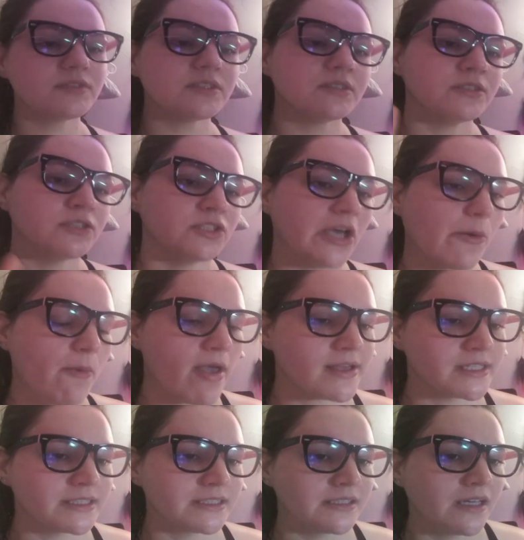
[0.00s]
So,
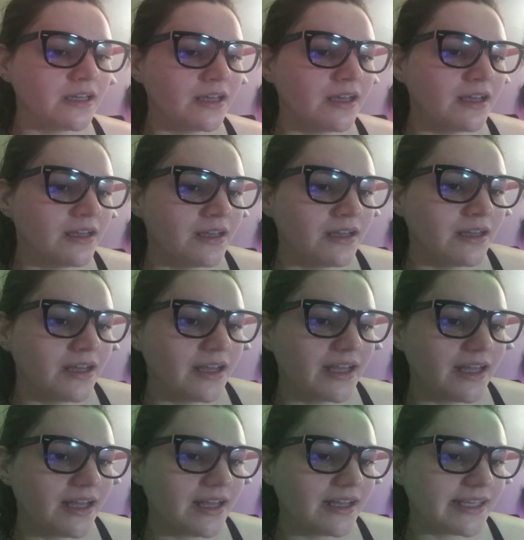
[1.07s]

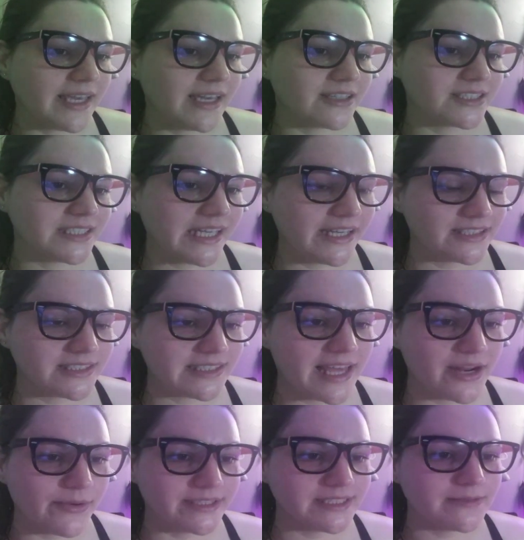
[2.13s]
chaos, chaos.
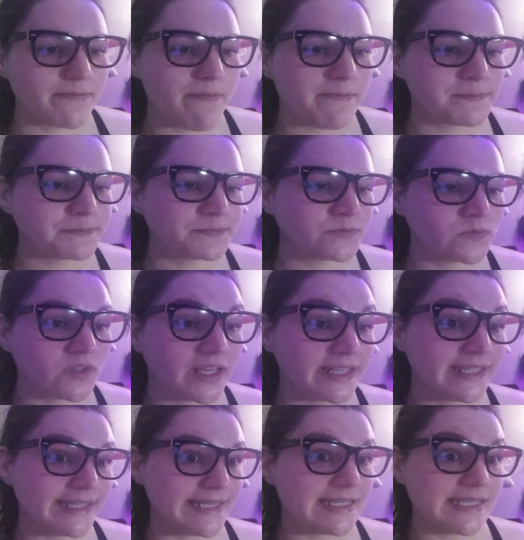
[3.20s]
Anyways, I
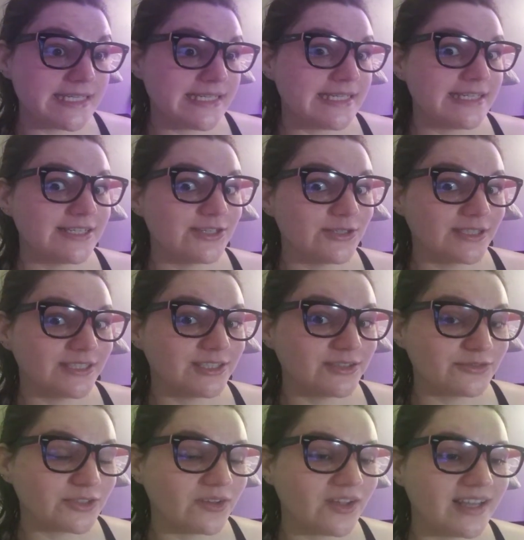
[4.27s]
didn't need to do the
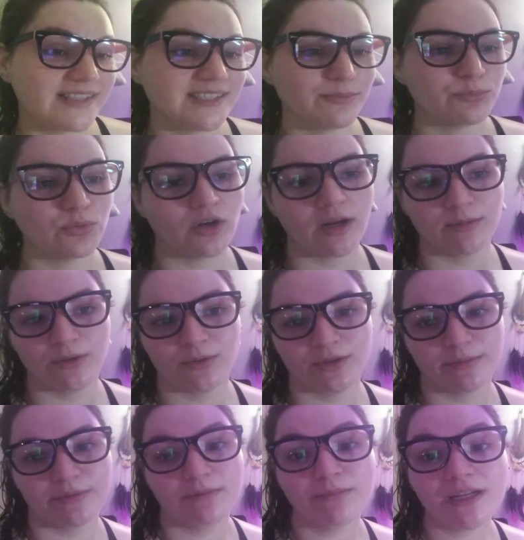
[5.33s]
silver lines. It probably would have
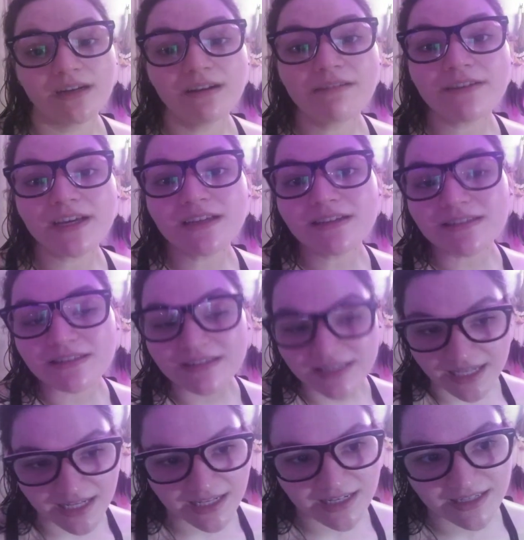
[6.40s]
been better if I
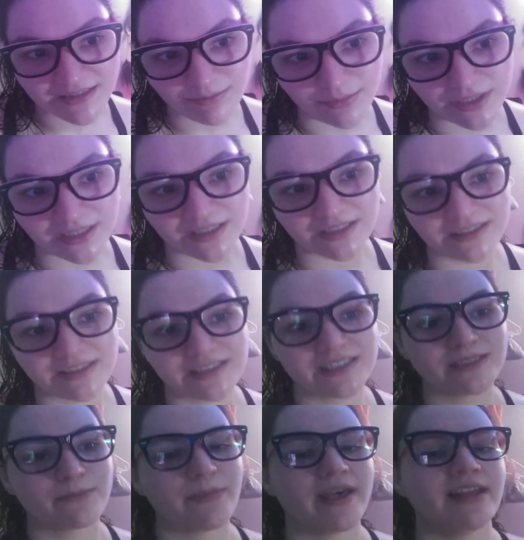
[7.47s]
didn't because these
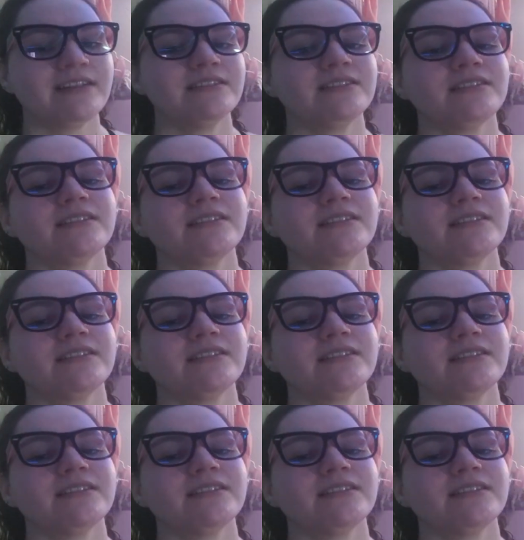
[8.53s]
pens,